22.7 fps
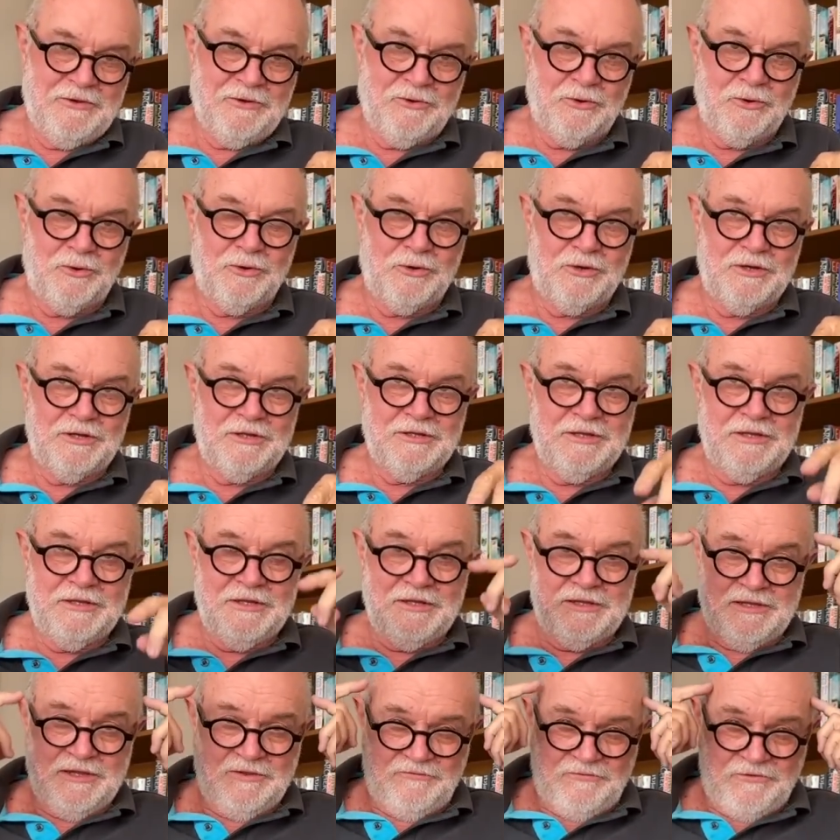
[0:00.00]
Or
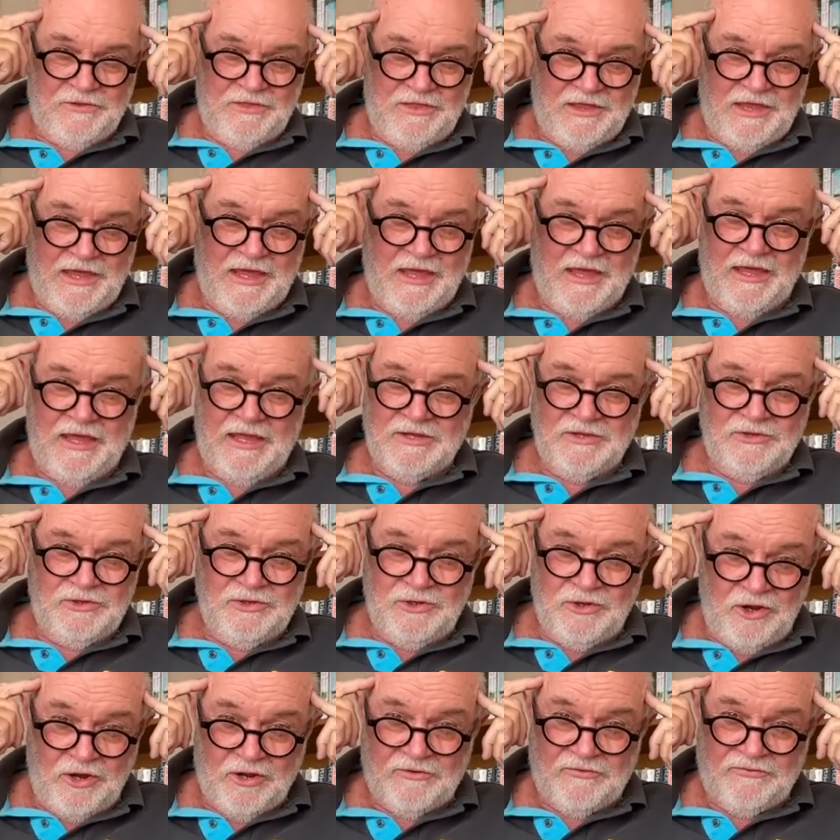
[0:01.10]
if you're there and you've got